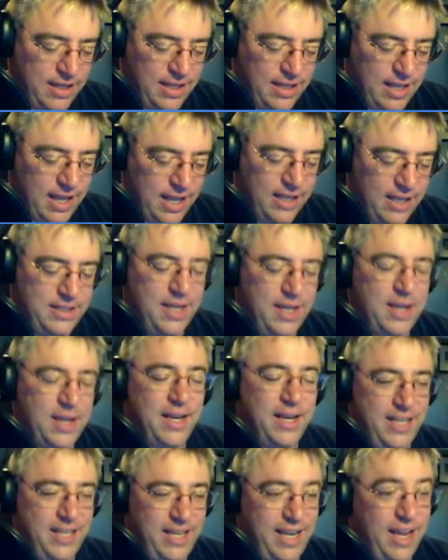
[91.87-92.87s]
I
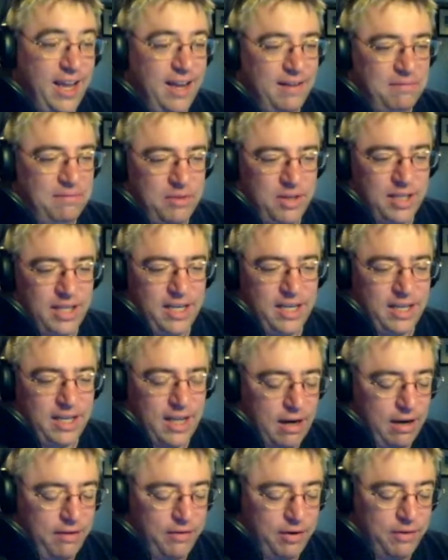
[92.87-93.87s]
said, yeah, really. I
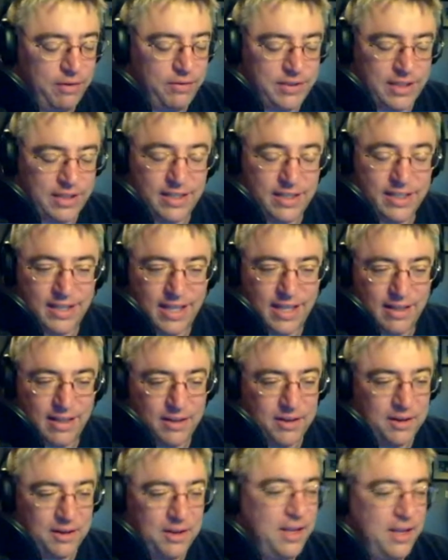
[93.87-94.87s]
don't even know if it's going to take that
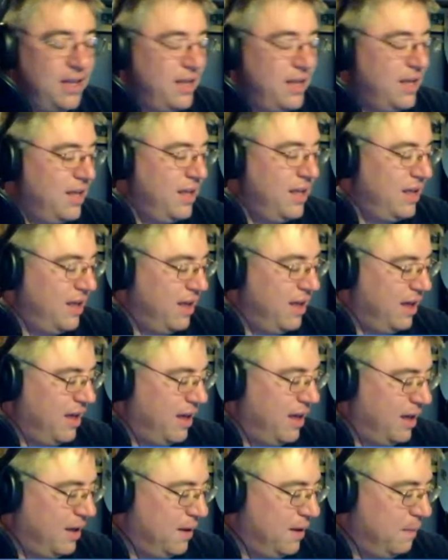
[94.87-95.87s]
long.
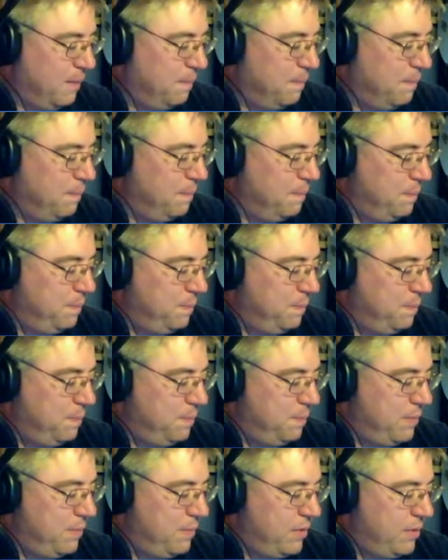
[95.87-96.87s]
Um,
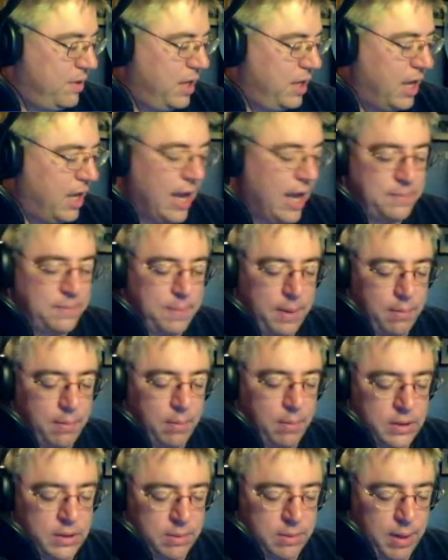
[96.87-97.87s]
yeah, I spent
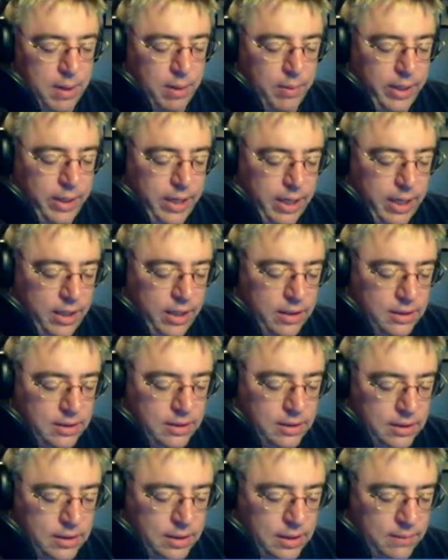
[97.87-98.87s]
most of my weekend
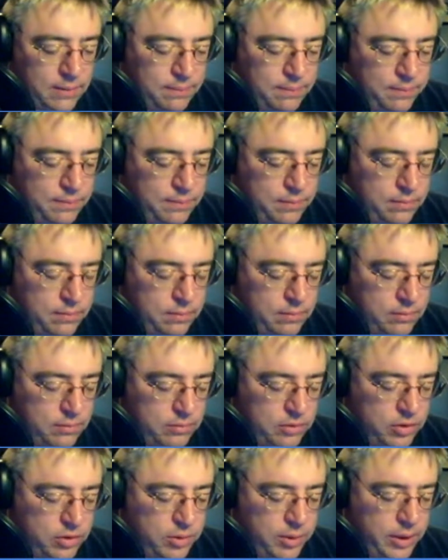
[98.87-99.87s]

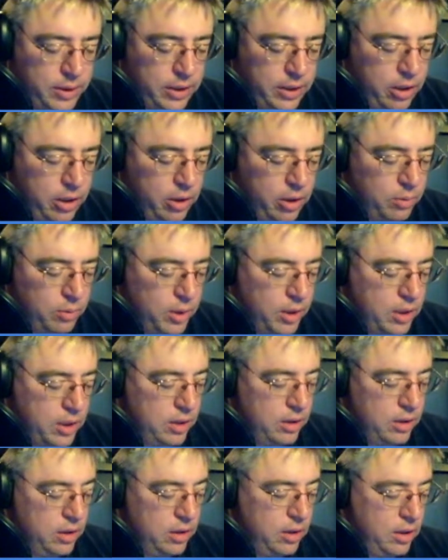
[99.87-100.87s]
doing yard work,
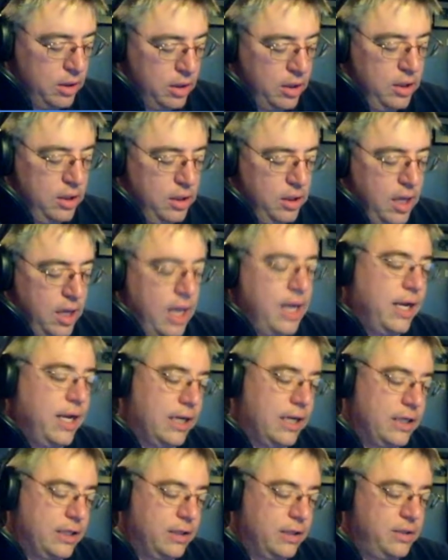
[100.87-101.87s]
and I
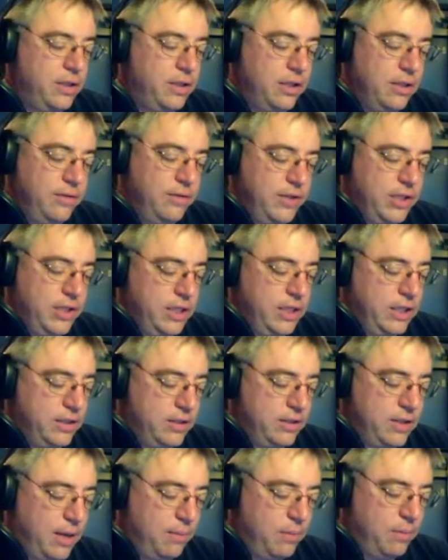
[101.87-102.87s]
got to go see a Cleveland Indians
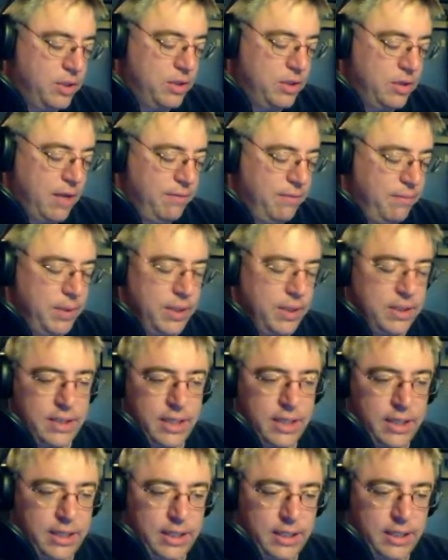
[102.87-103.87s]
game, which I haven't been to see
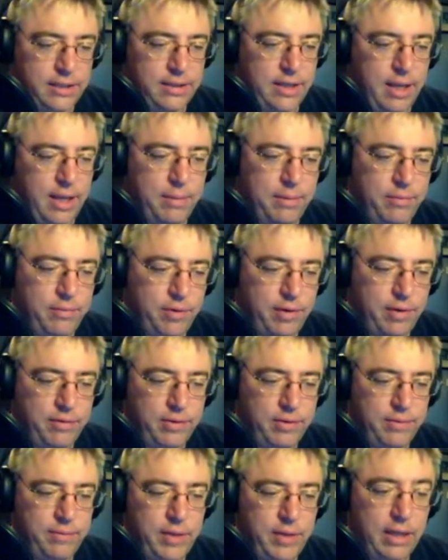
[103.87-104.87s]
an Indians game in
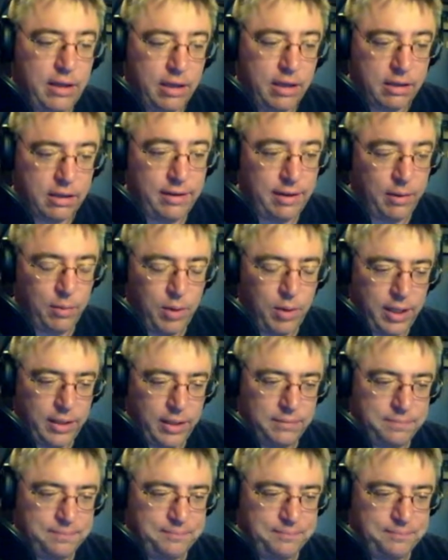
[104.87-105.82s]
forever. And luckily, they won.